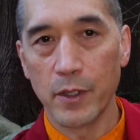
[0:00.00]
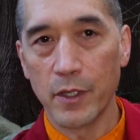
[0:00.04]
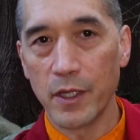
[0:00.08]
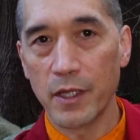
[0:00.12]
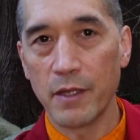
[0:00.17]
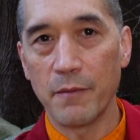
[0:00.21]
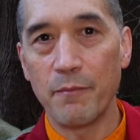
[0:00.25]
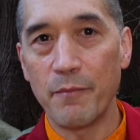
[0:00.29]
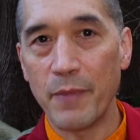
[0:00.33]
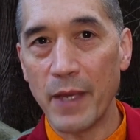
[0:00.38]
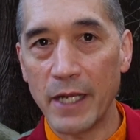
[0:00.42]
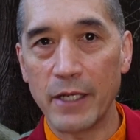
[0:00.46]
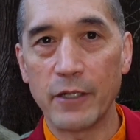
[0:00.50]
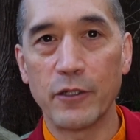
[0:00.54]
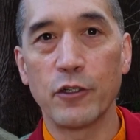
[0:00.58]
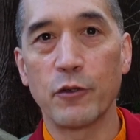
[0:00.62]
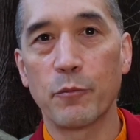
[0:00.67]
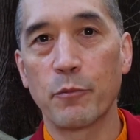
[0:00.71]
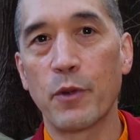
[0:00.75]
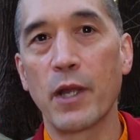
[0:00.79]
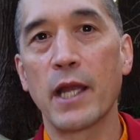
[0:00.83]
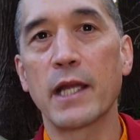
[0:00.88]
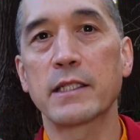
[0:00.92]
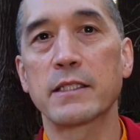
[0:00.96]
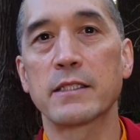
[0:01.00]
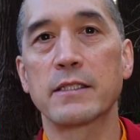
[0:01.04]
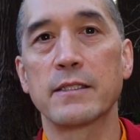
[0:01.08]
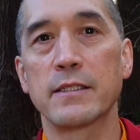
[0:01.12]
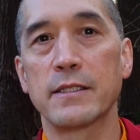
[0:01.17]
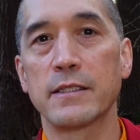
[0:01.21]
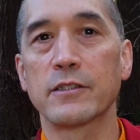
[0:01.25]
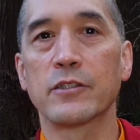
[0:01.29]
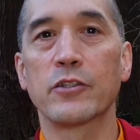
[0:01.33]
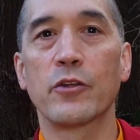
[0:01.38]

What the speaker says: the better your practice is